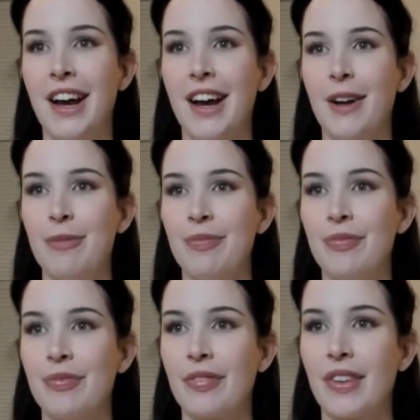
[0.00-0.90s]
Um,
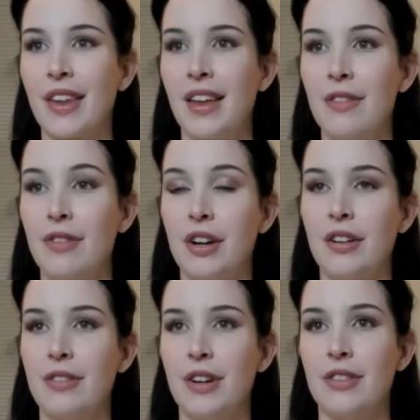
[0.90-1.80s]

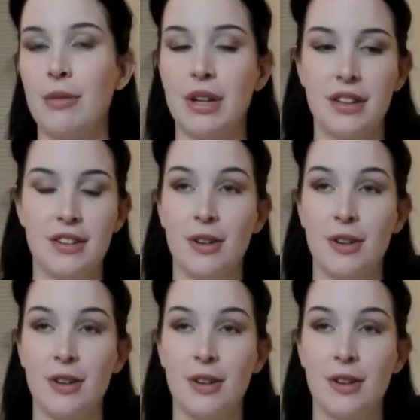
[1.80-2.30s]
very very feminine.